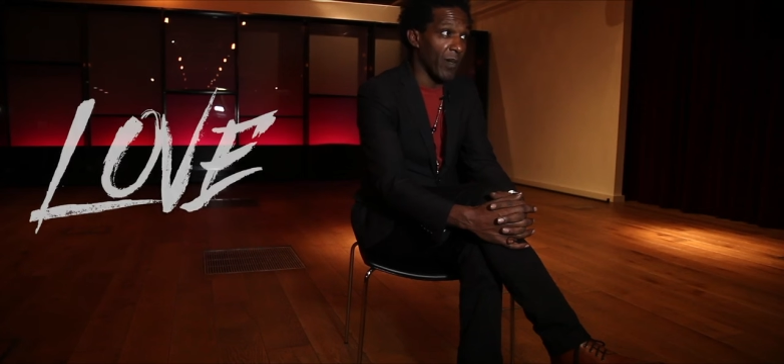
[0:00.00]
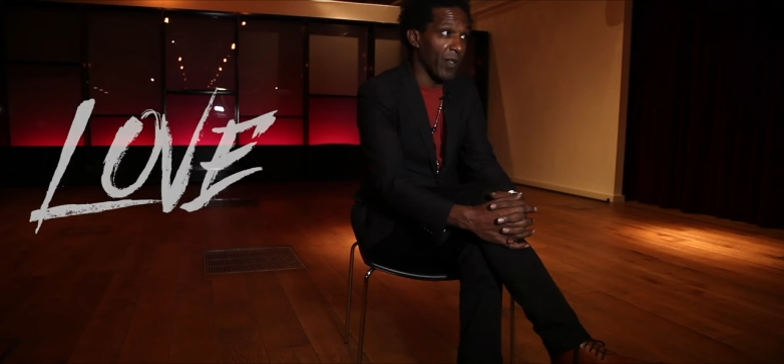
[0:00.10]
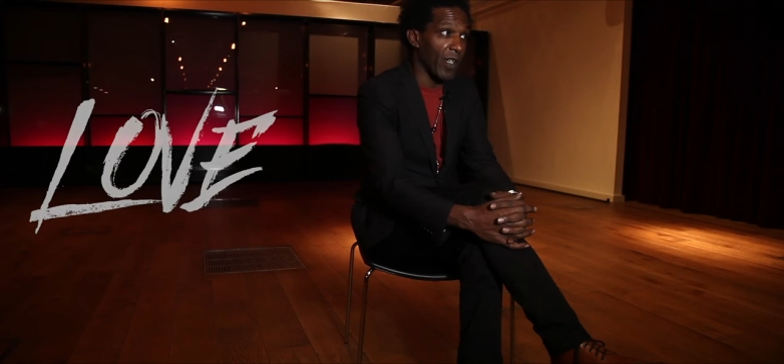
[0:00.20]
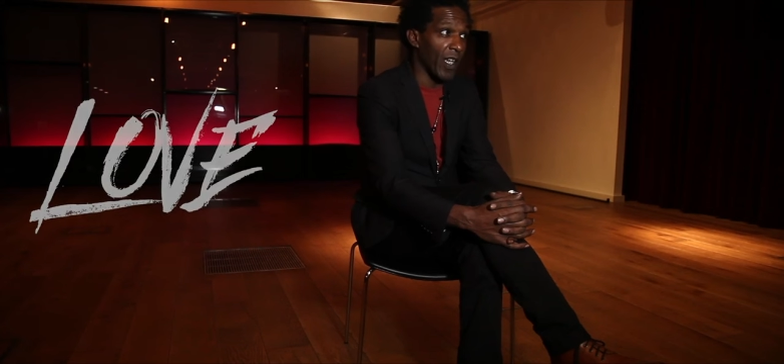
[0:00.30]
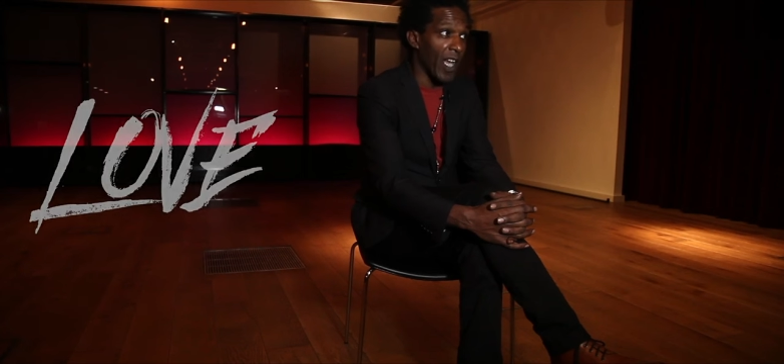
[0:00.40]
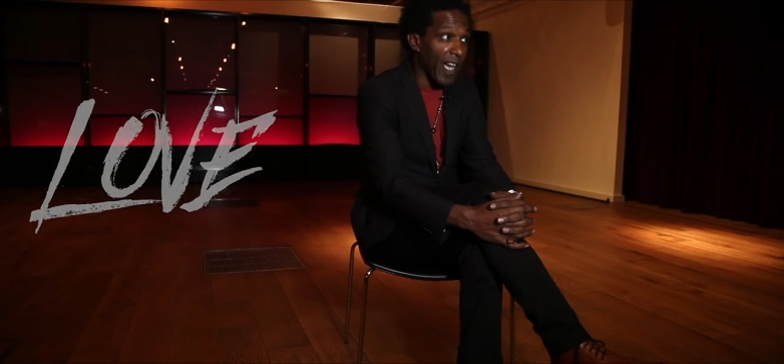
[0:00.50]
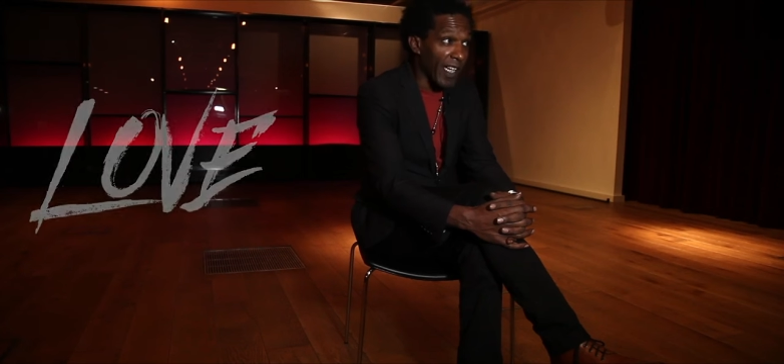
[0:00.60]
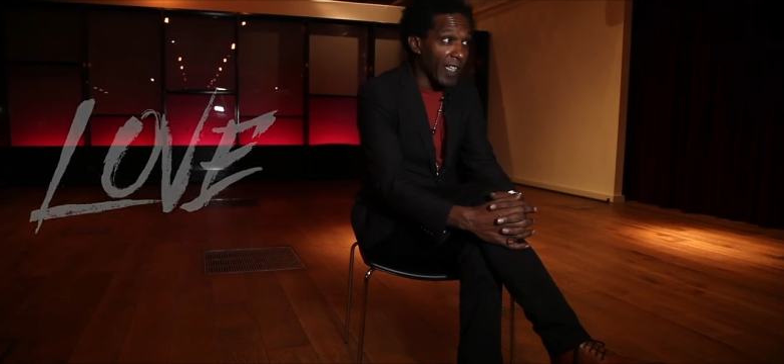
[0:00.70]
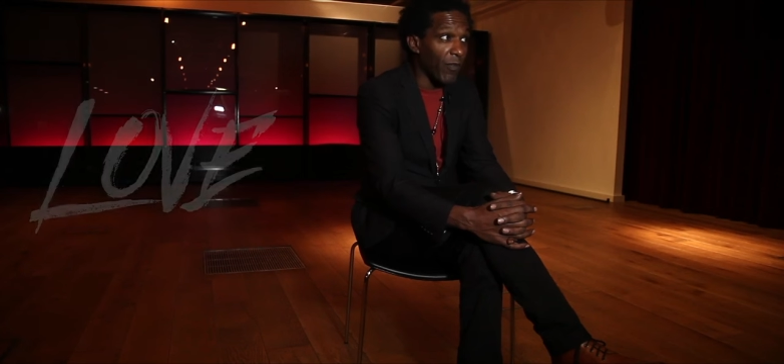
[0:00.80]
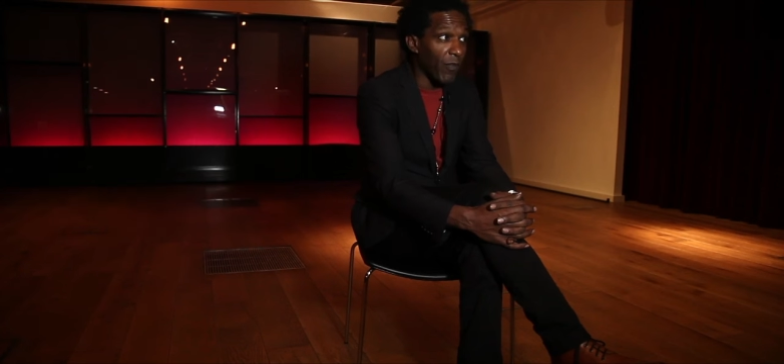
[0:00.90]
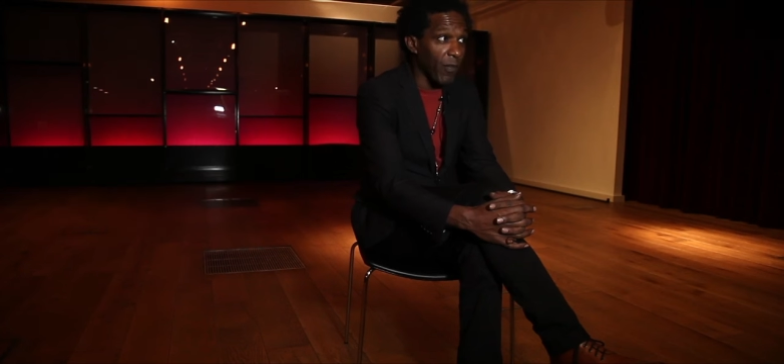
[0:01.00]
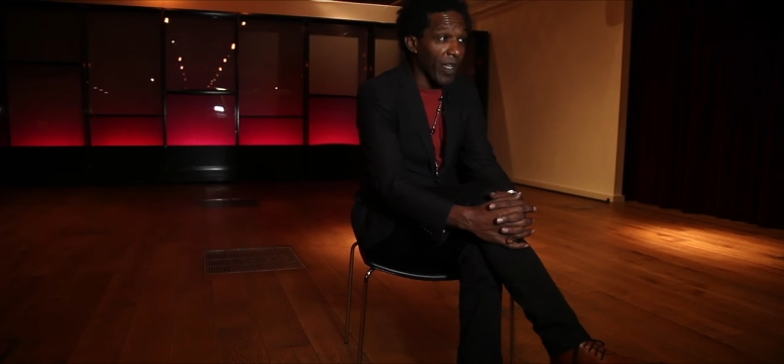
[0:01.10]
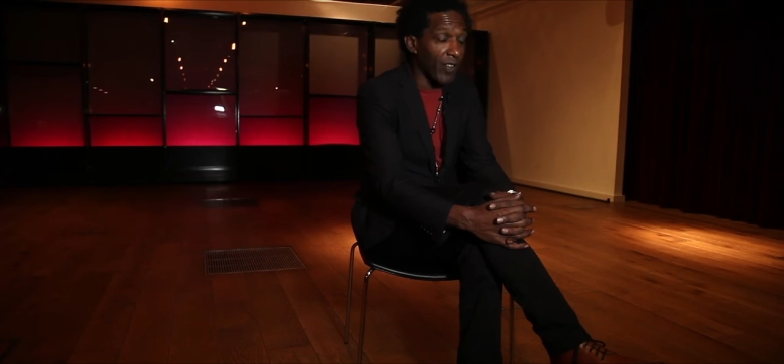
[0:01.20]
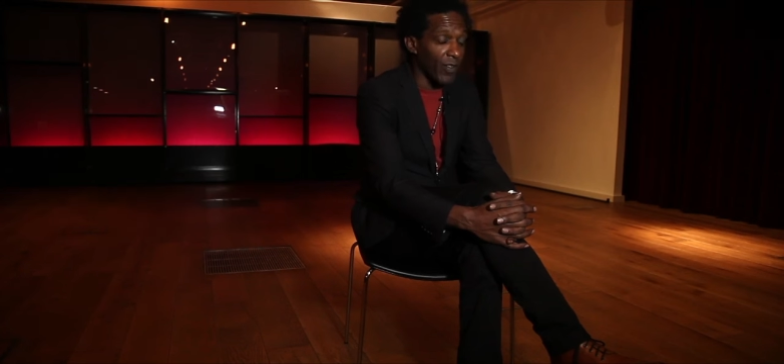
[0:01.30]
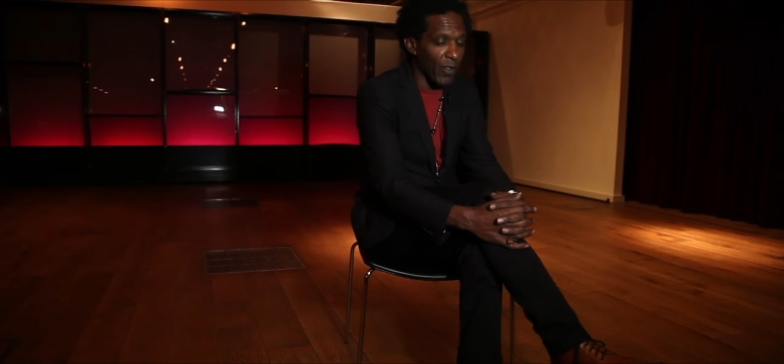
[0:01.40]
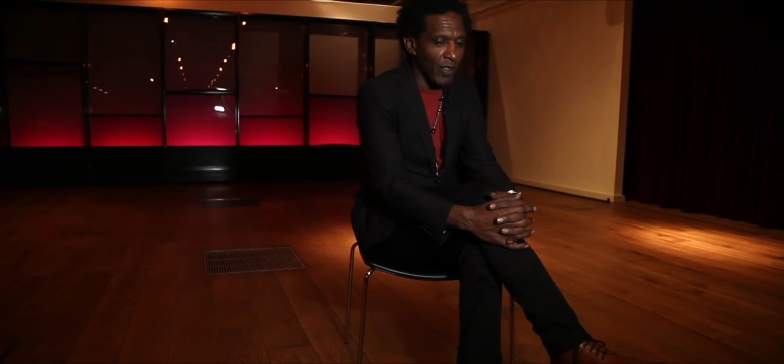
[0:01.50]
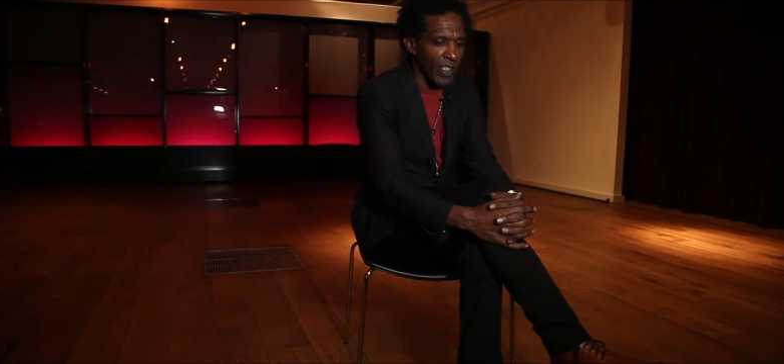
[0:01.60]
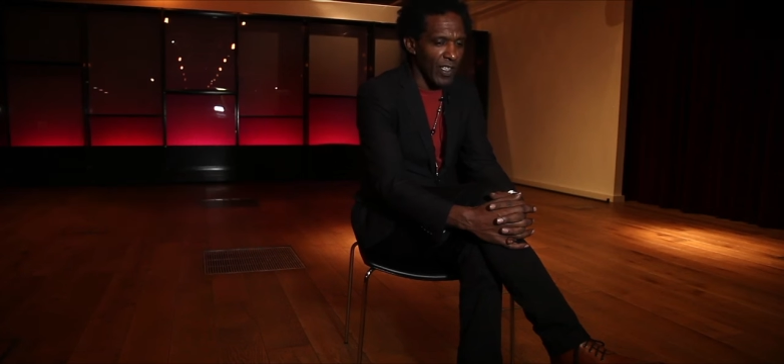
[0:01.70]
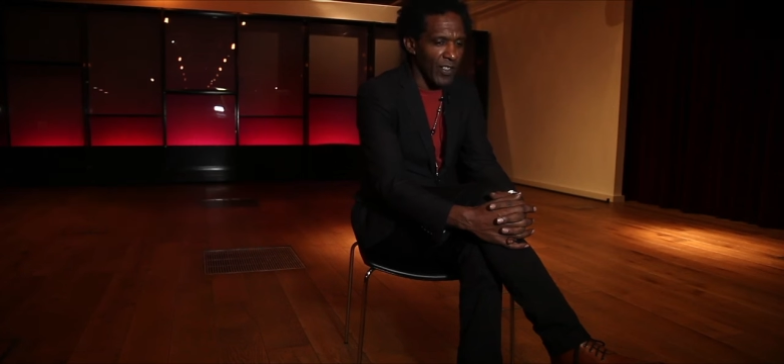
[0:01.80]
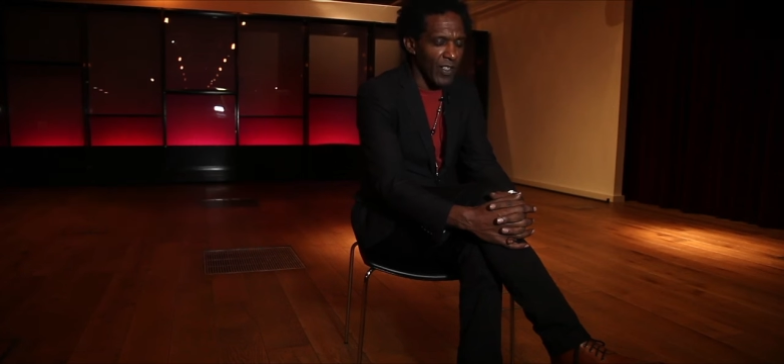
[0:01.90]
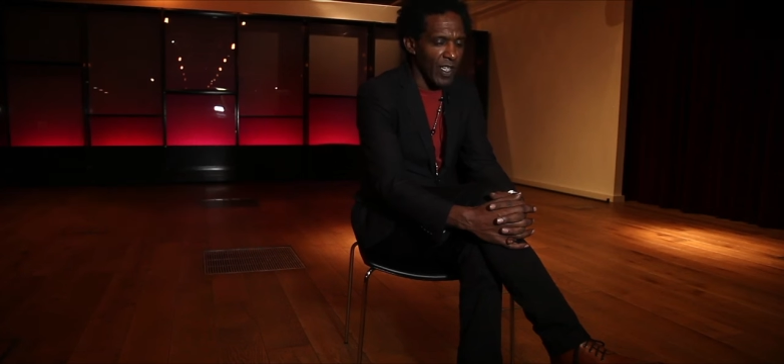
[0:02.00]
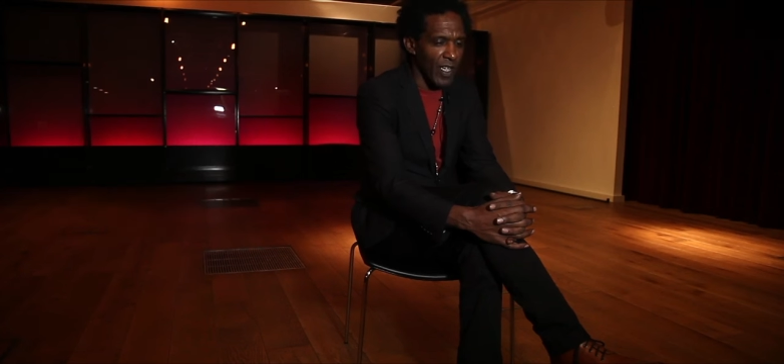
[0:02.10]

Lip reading: And the line from that song is,